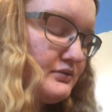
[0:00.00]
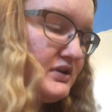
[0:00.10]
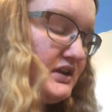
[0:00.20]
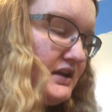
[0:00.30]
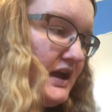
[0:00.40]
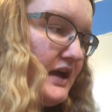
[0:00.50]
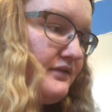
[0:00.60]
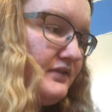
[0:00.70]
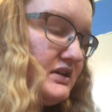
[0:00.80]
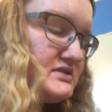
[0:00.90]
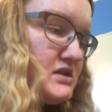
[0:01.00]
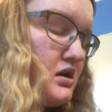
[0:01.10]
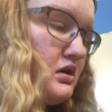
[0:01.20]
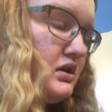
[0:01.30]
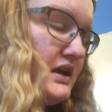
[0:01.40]
3.5 feet
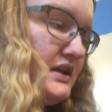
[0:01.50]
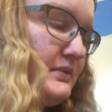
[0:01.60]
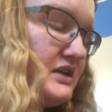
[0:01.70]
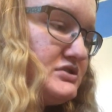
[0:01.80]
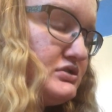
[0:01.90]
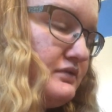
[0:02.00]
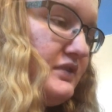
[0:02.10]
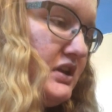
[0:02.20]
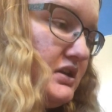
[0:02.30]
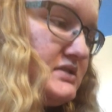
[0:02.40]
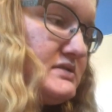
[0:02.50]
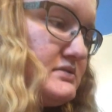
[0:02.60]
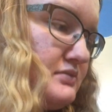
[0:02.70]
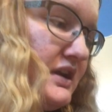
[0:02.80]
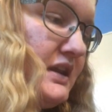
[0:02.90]
tall and about 2 feet
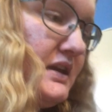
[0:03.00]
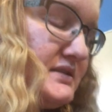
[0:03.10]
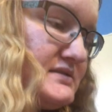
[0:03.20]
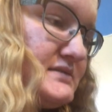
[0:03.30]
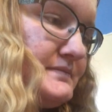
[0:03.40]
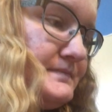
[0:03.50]
radius.